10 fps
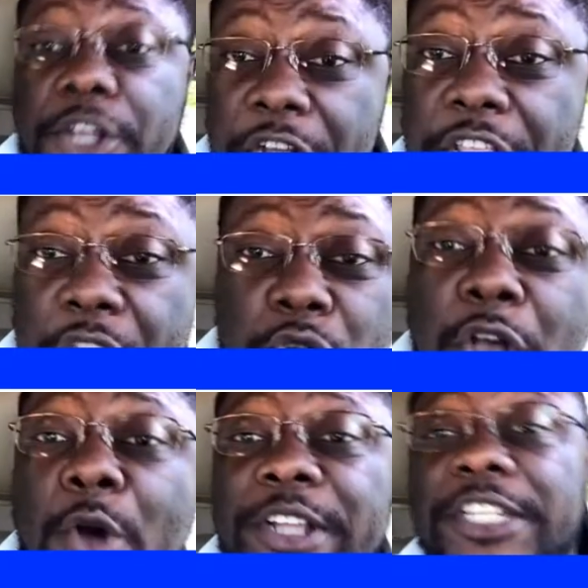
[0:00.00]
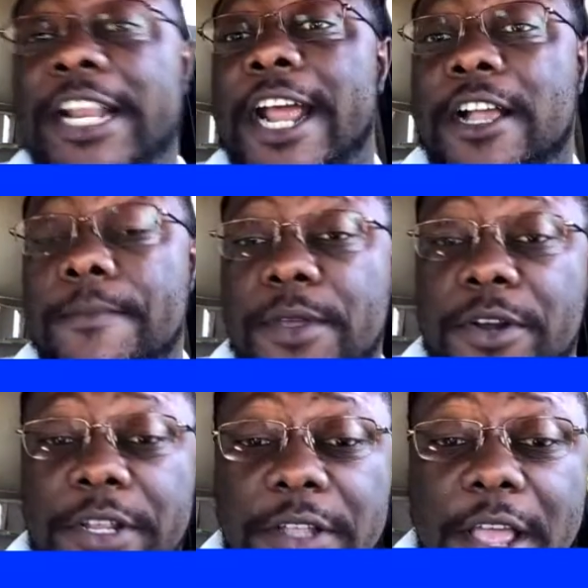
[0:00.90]
Could you go into their
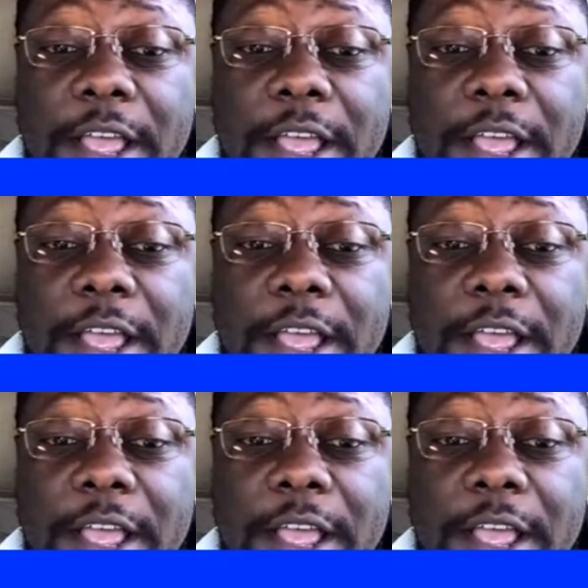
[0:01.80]
community?